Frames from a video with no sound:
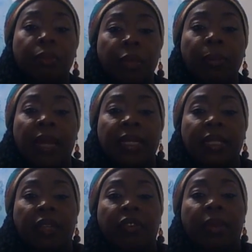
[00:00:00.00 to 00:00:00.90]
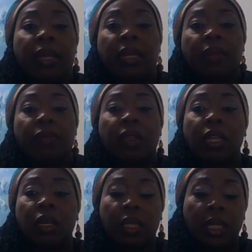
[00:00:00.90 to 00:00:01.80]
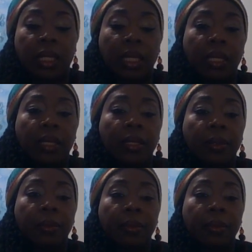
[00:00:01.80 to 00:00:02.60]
Be blessed, everybody. Think on these things.